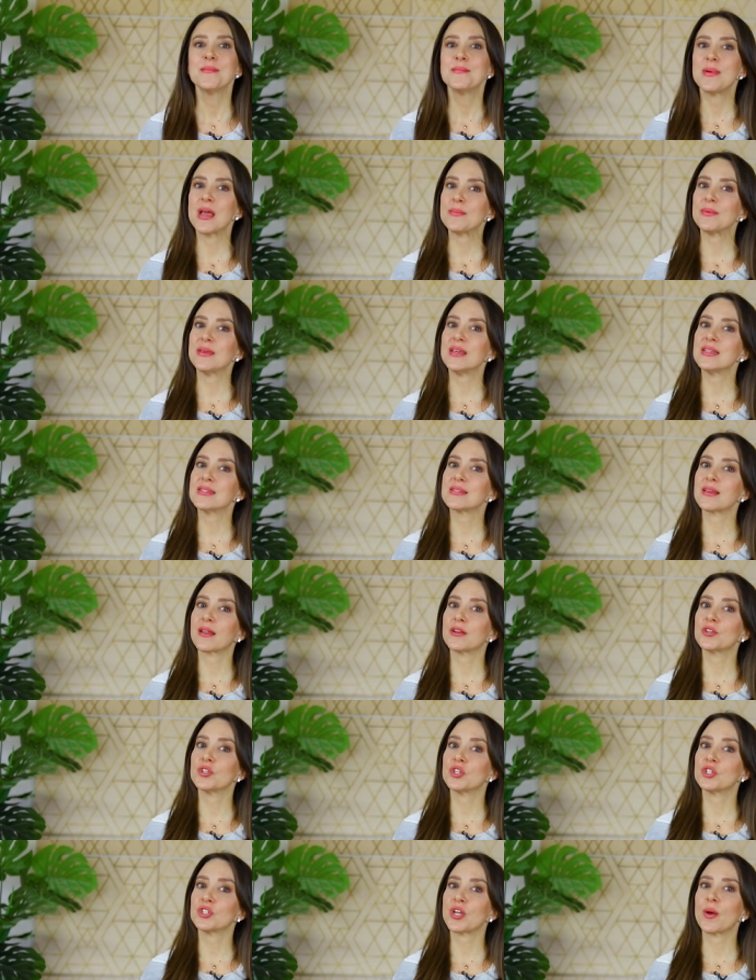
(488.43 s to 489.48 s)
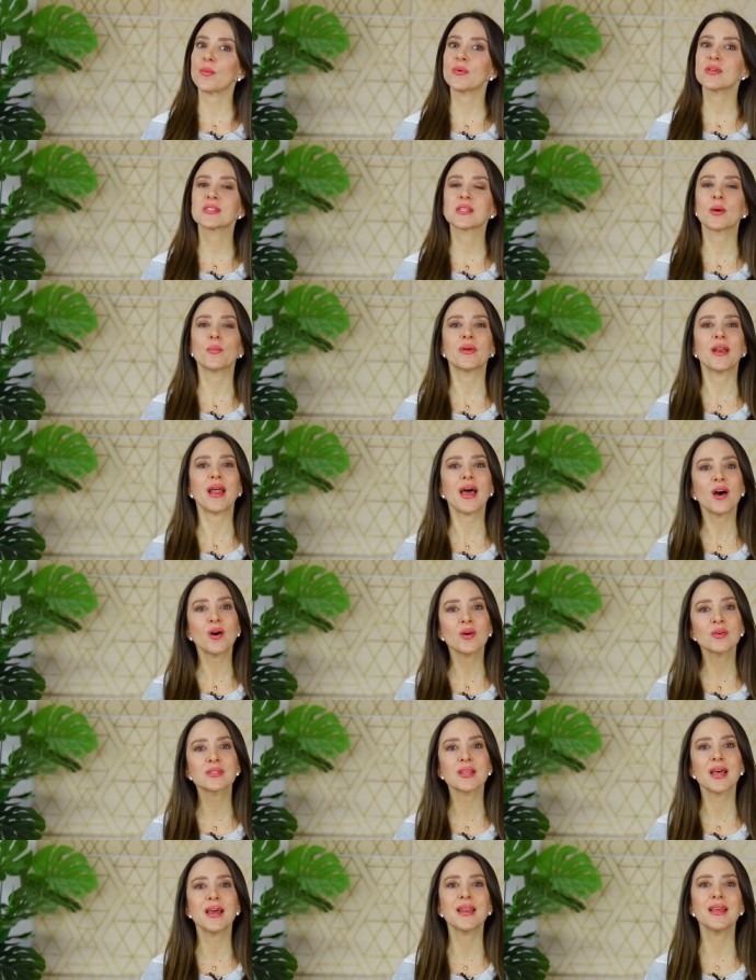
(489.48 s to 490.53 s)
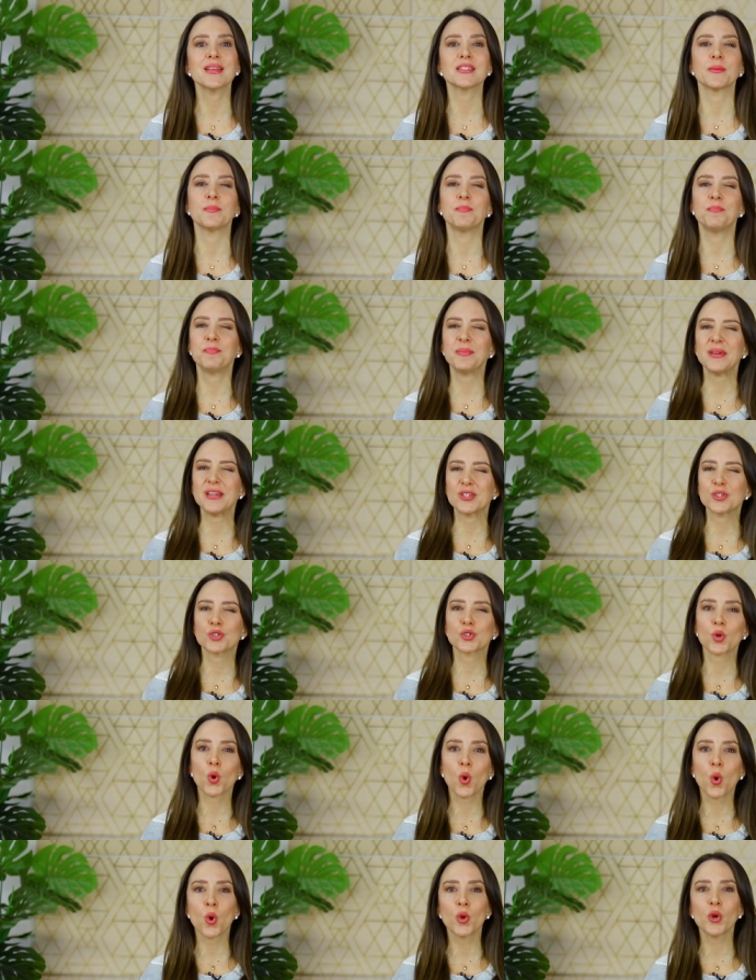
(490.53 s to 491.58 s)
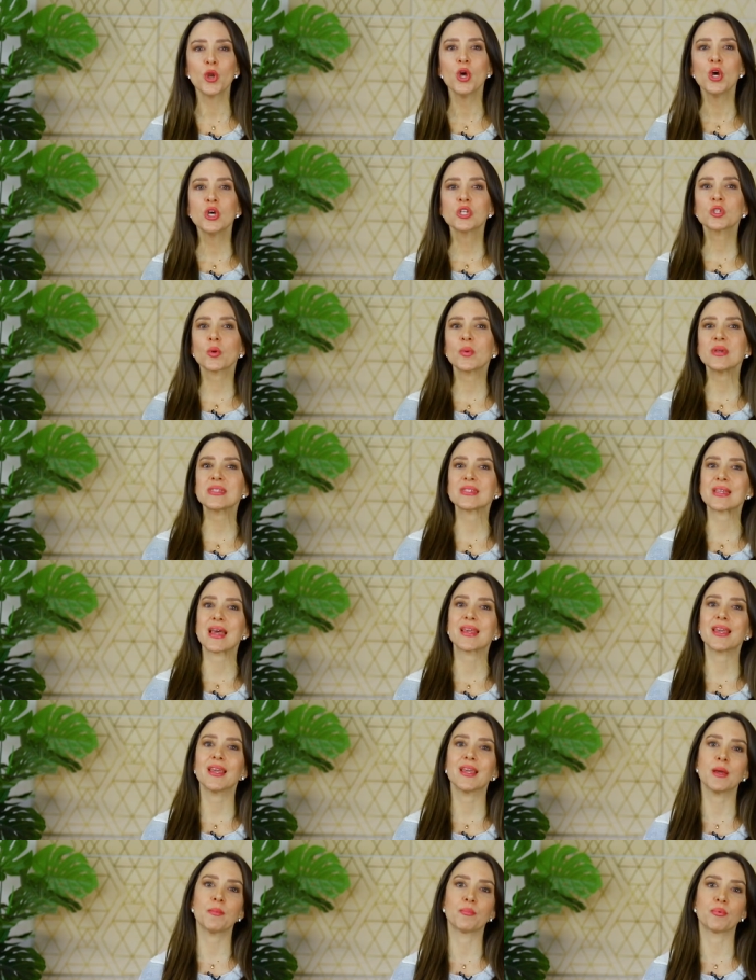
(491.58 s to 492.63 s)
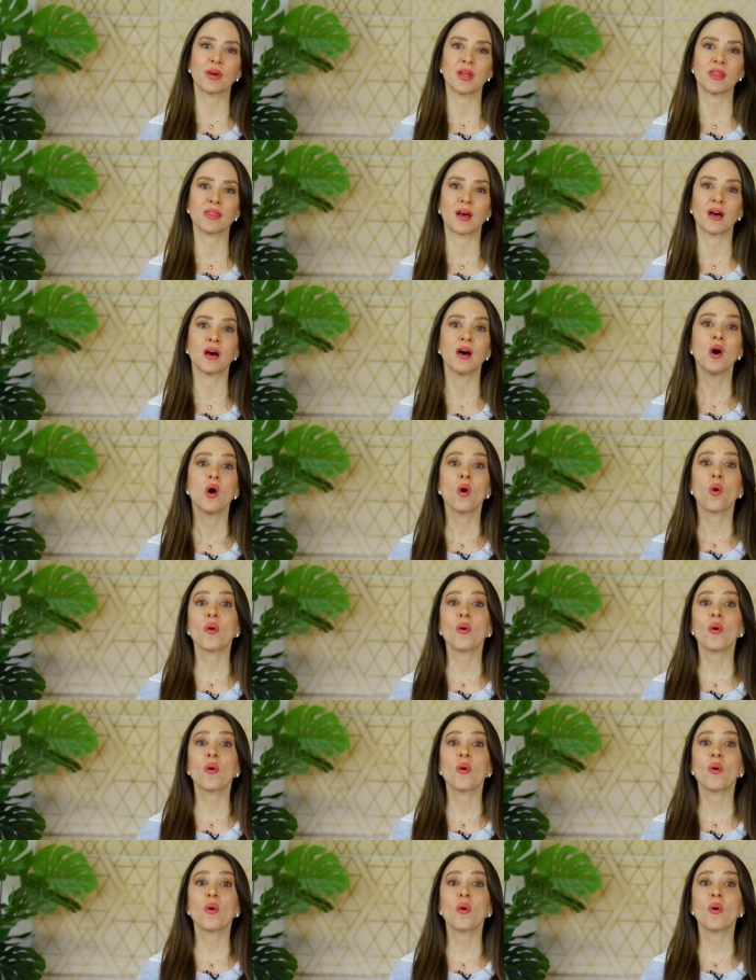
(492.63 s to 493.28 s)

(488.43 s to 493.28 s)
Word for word: Maybe he started to chat with someone else and he's a bit torn, so he's taking a breather.